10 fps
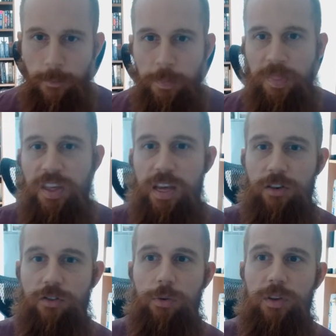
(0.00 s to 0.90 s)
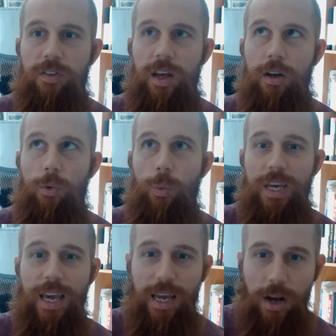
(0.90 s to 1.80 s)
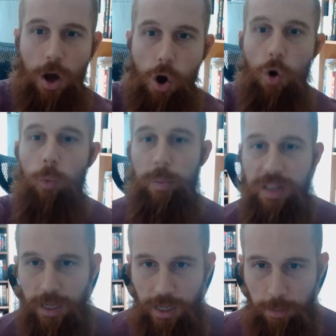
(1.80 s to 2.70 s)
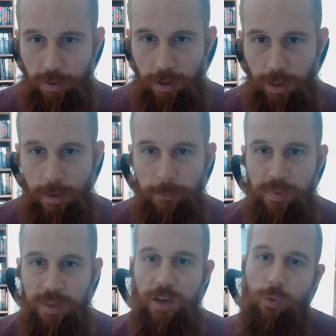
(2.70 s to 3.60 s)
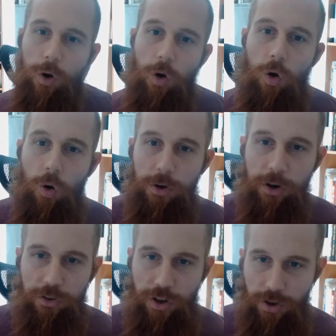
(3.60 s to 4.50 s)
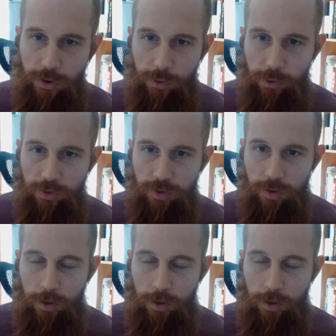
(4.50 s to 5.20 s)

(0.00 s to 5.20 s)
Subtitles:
the issue is that we can't open the hip. If we're on our toes,